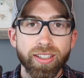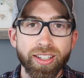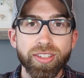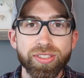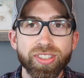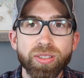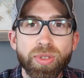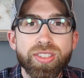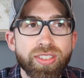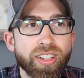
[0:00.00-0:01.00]
Now, there's some
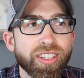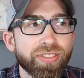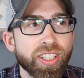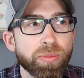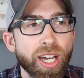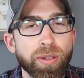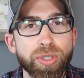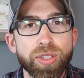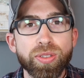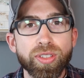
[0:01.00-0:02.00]
engineering feedback,
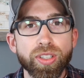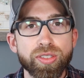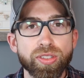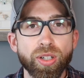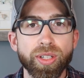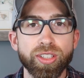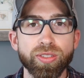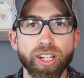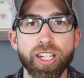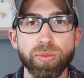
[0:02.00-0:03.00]
but you can get so
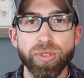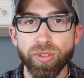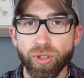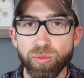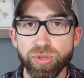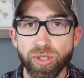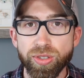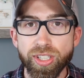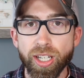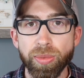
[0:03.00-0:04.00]
ingrained with your own
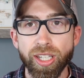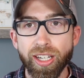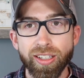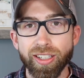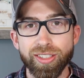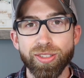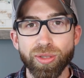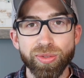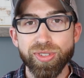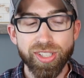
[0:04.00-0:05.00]
prototype that you
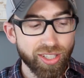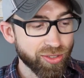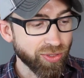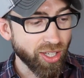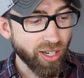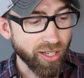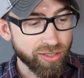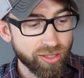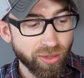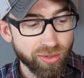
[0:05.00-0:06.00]
don't see its
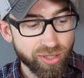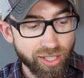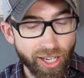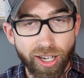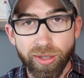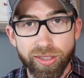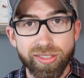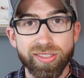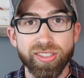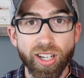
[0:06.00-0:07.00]
flaws. You don't see how it
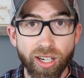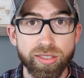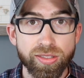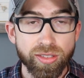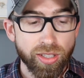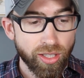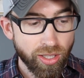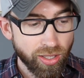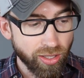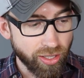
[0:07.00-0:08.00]
sucks.
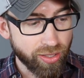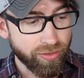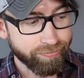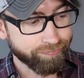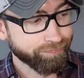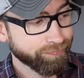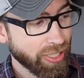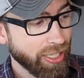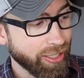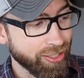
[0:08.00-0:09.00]
Like,
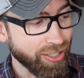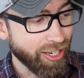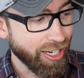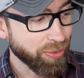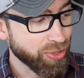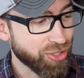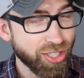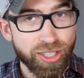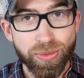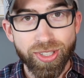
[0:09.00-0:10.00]
because I was
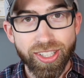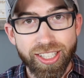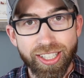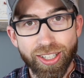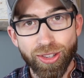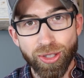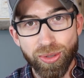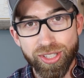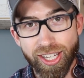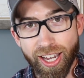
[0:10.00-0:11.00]
genuinely
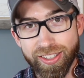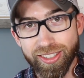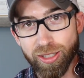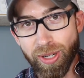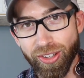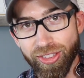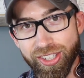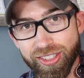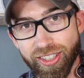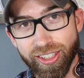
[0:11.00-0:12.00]
enthusiastic about
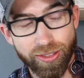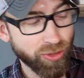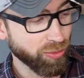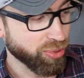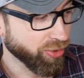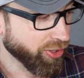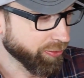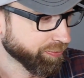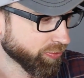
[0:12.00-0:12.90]
this thing at one point.